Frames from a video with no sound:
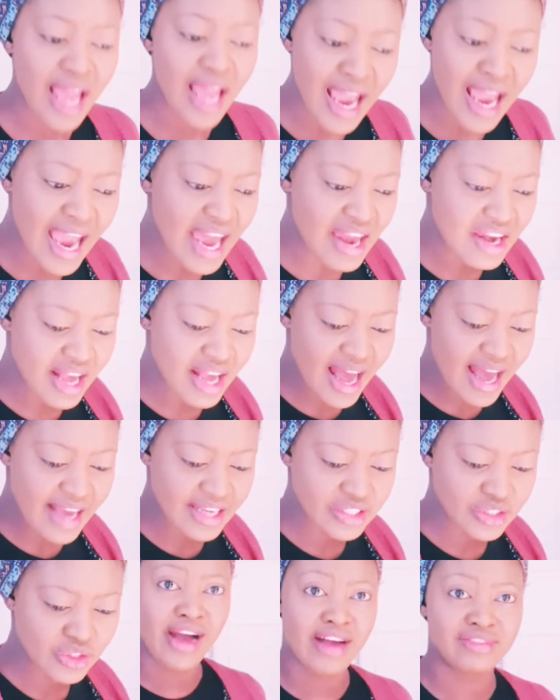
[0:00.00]
and
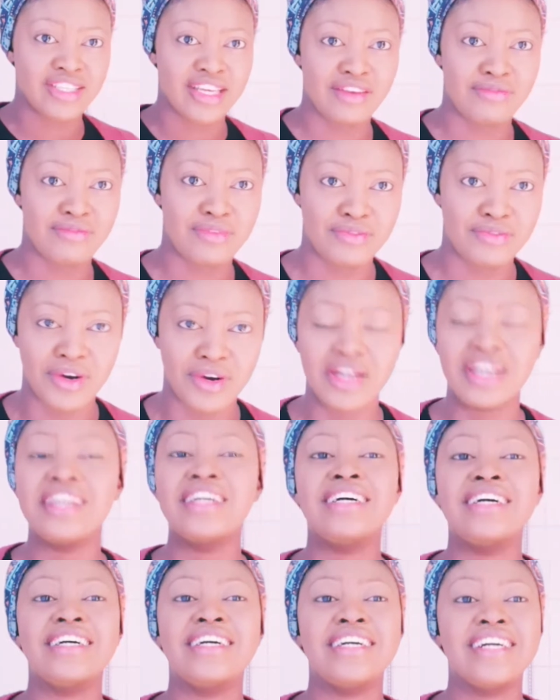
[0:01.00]
guys I said it before
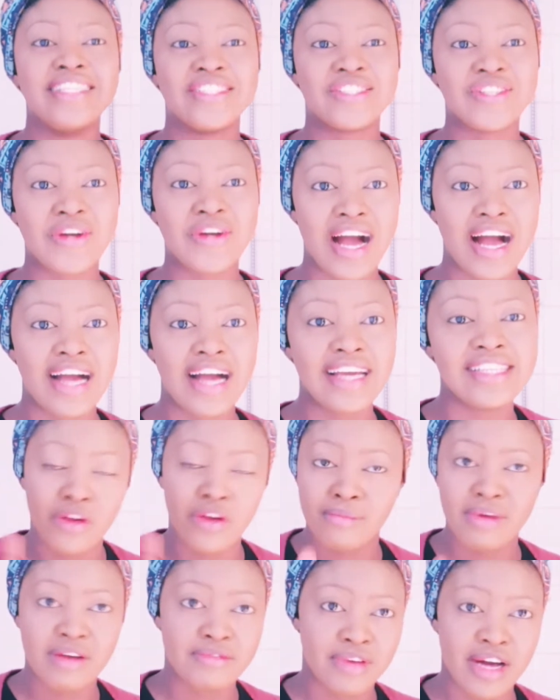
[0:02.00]
so guys
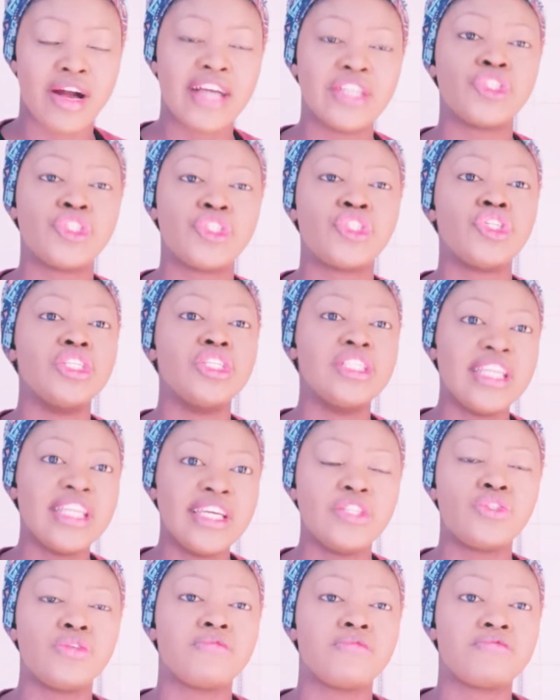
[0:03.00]
number five you
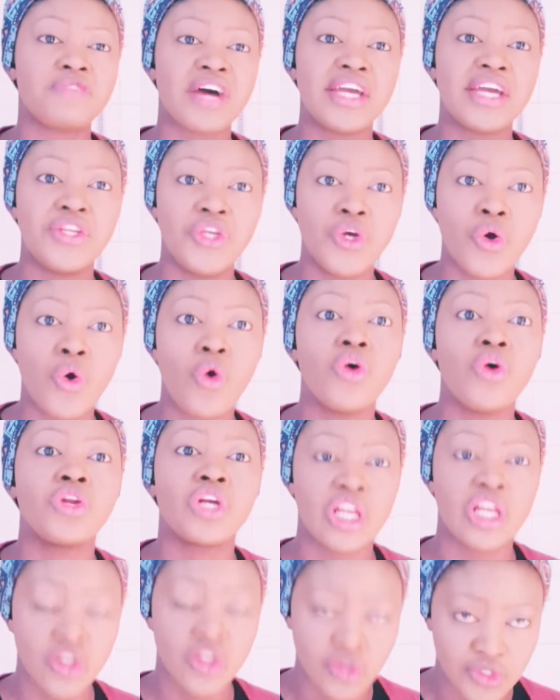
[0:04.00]
need to find your
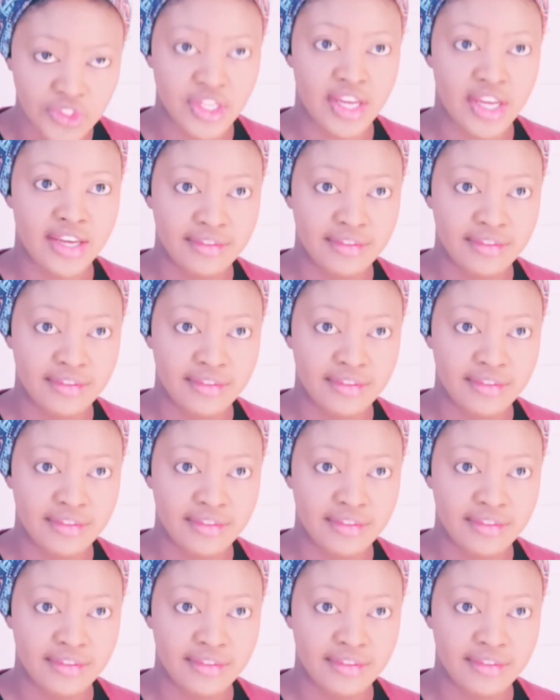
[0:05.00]
own closure